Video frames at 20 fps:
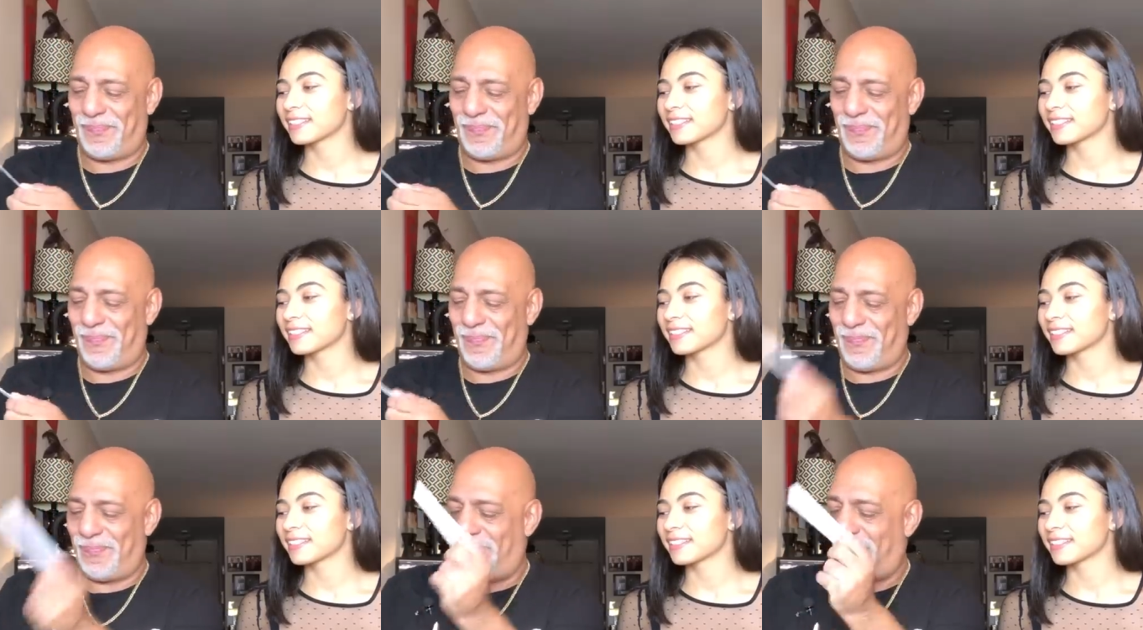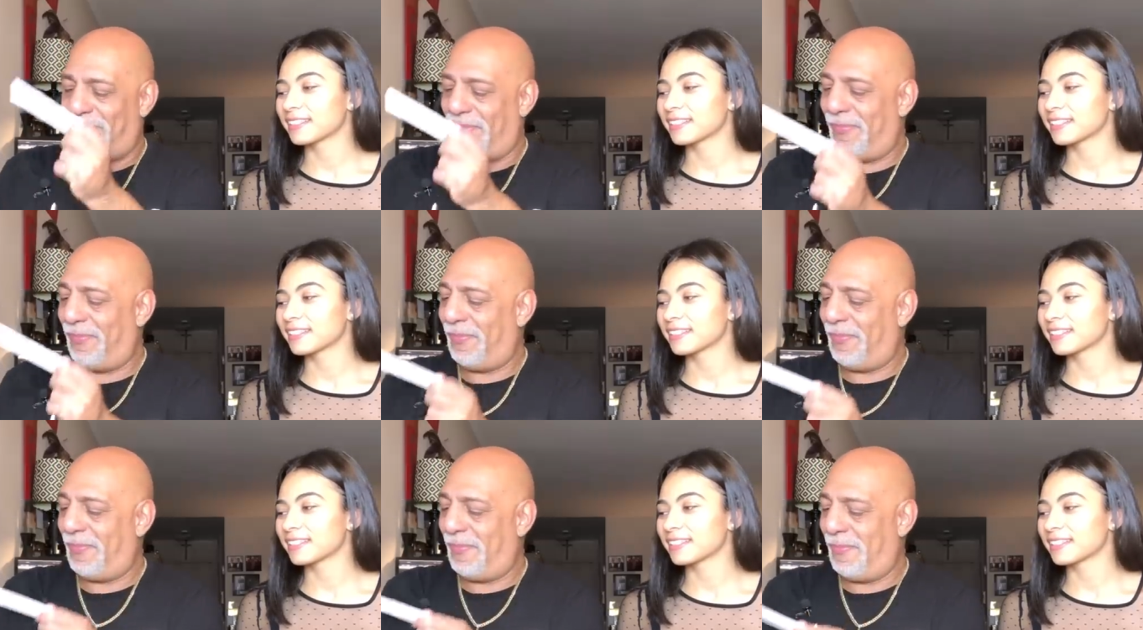
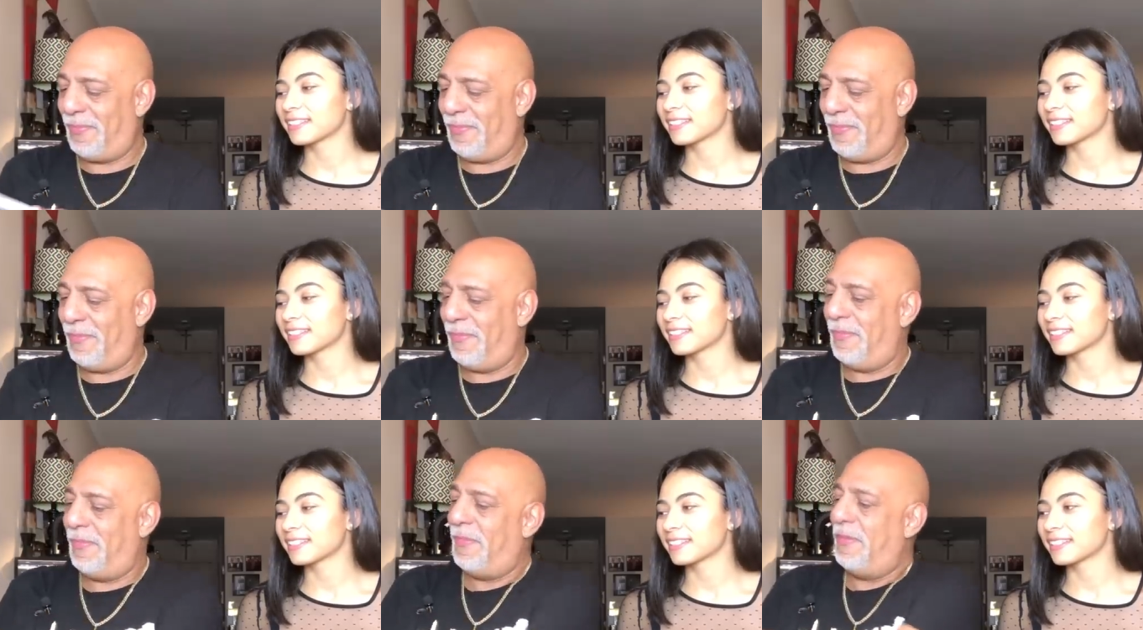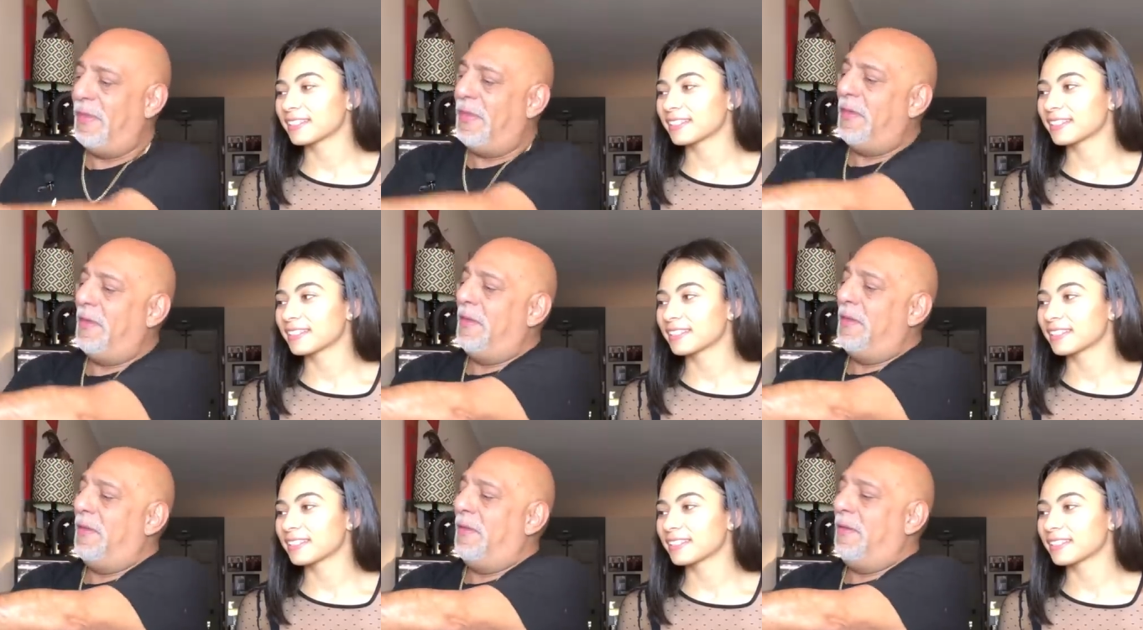
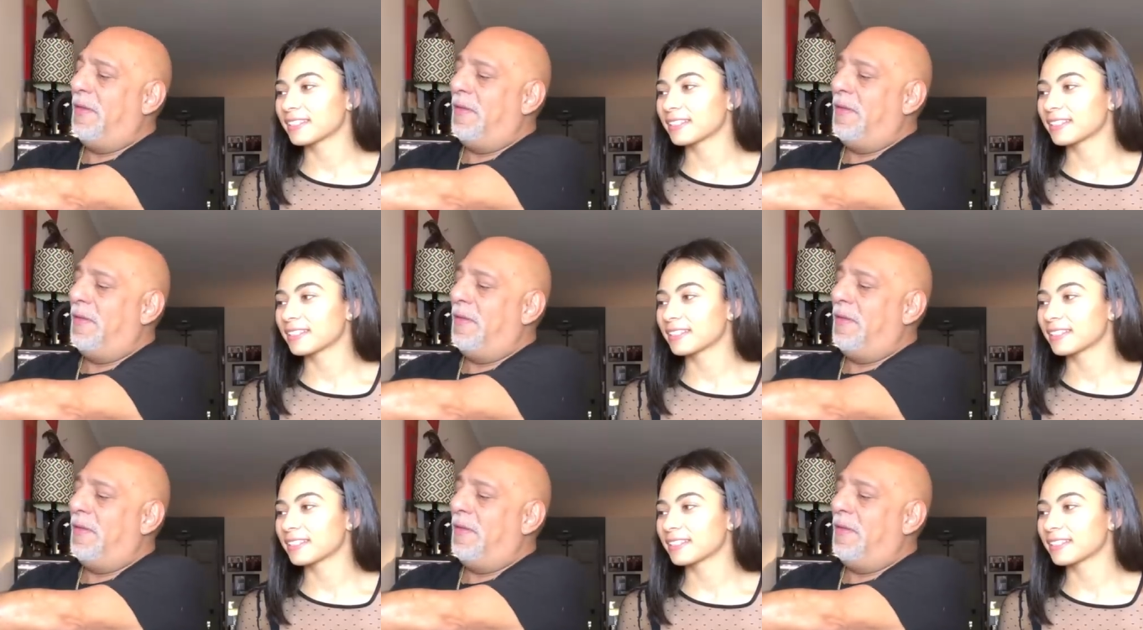Nobody speaks.